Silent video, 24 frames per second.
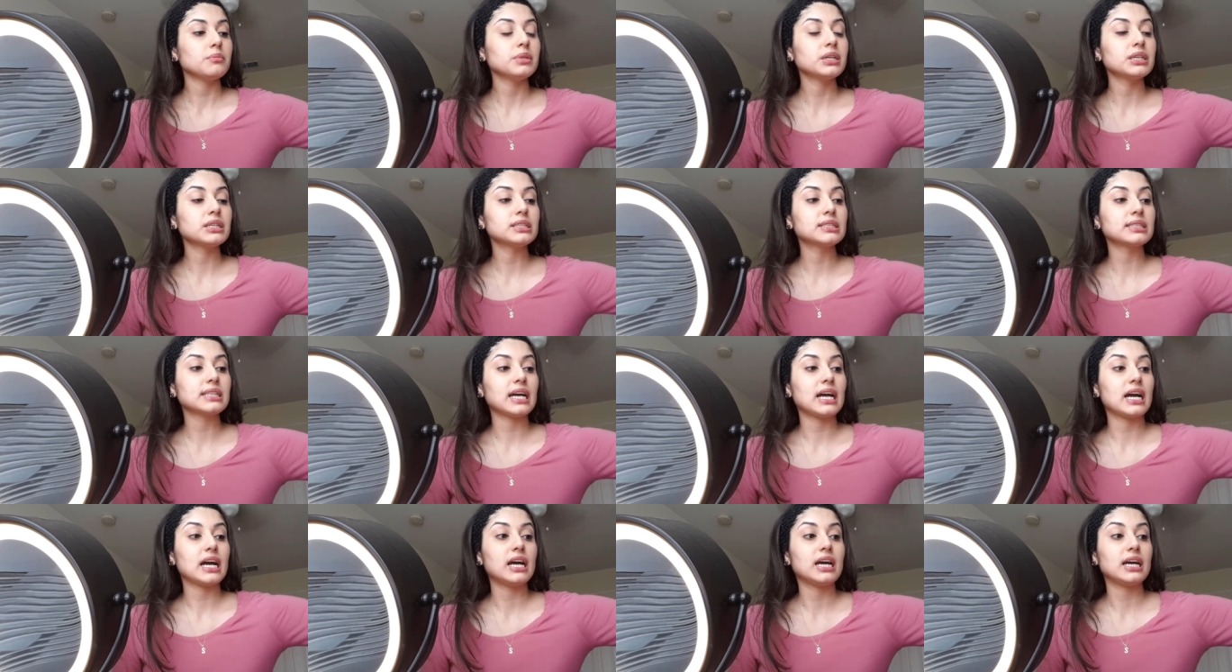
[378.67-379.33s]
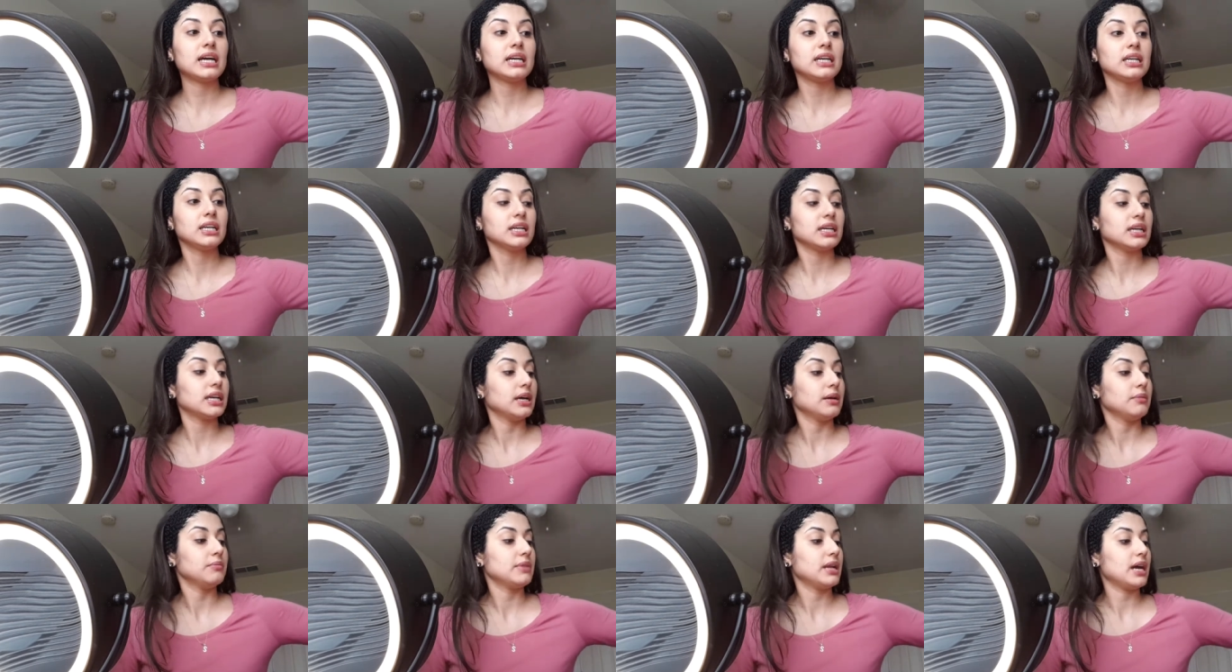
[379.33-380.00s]
because I
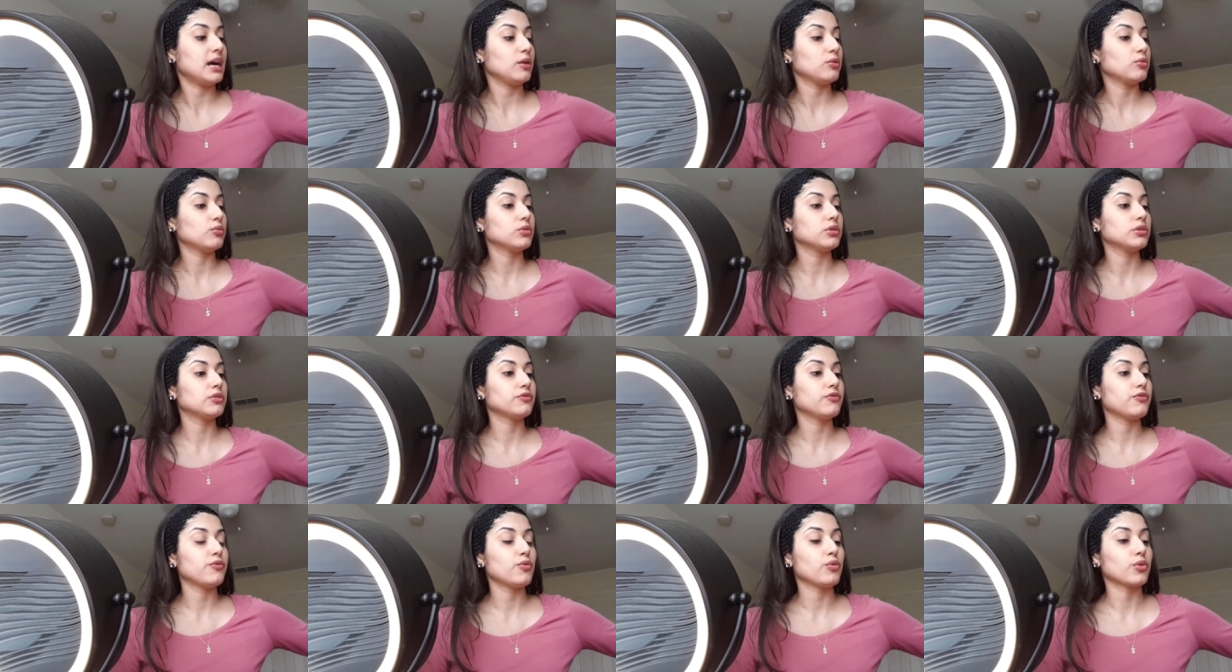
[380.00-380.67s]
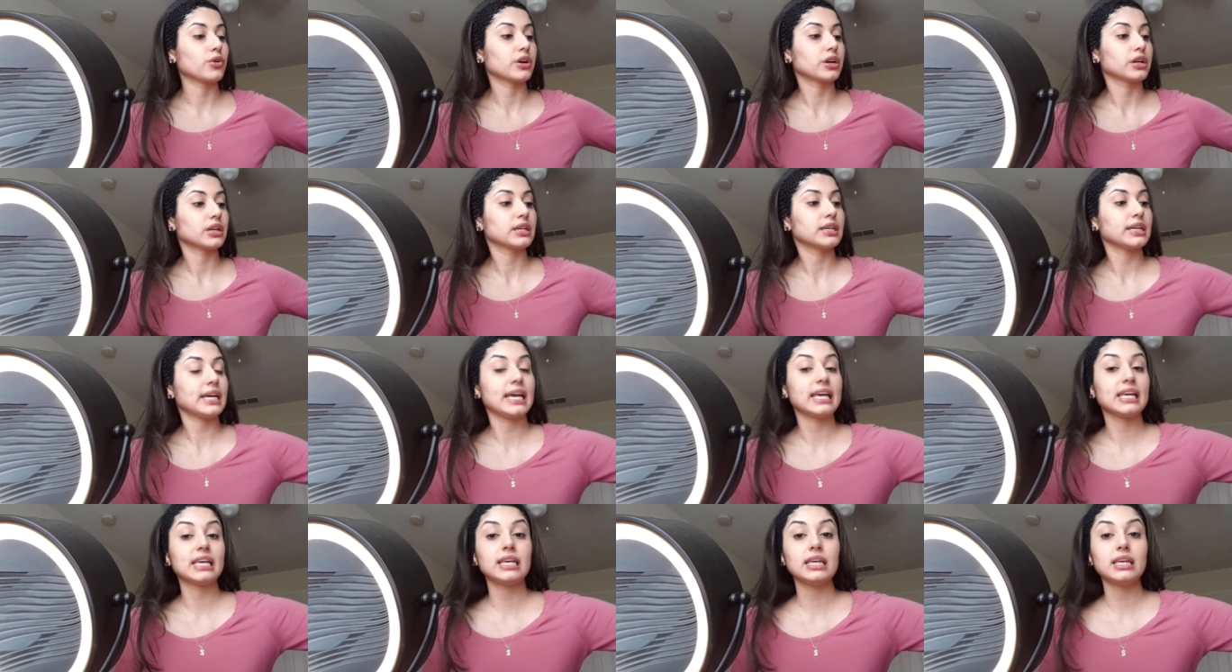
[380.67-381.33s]
am not one for
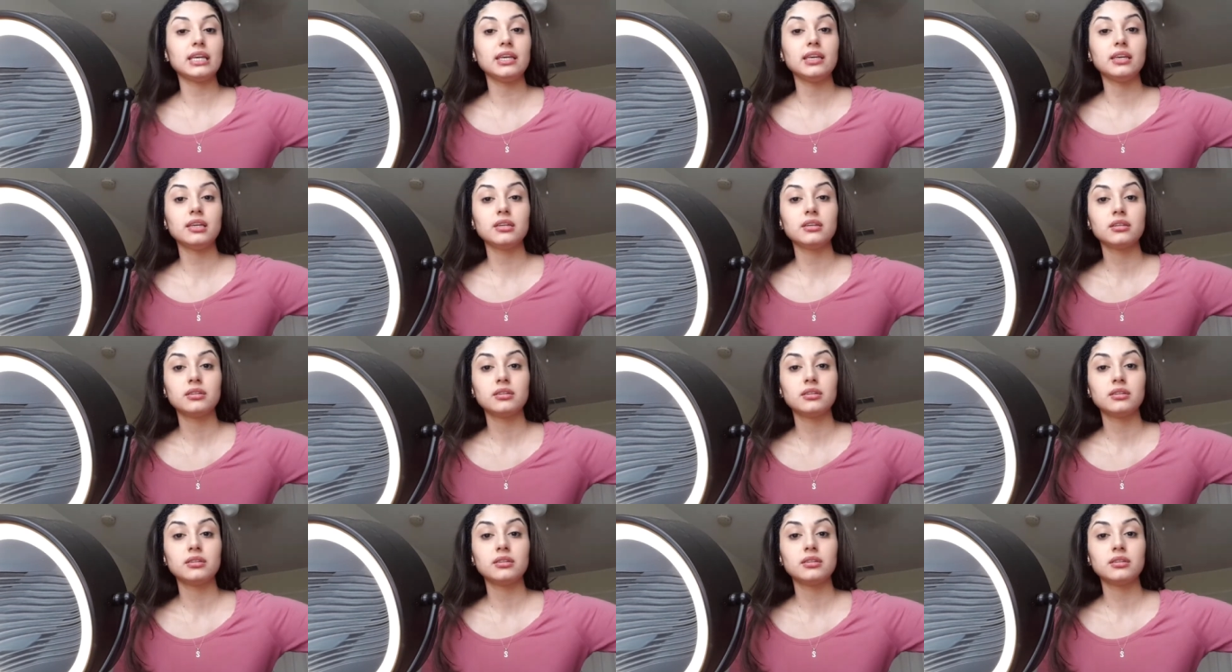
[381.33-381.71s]
cakey